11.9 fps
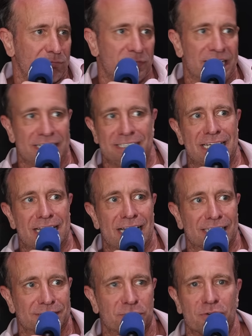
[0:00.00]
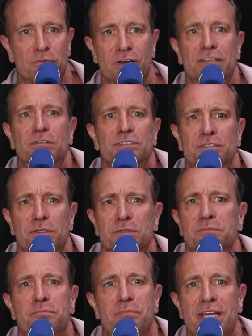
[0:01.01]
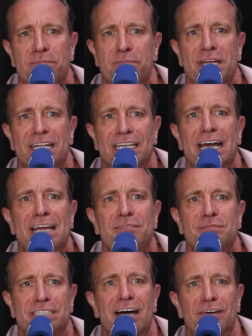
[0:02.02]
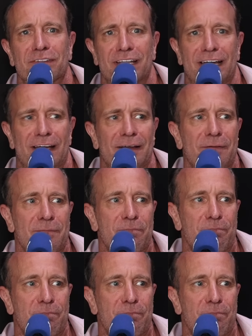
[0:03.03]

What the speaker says: Nate Diaz, what those big names out there,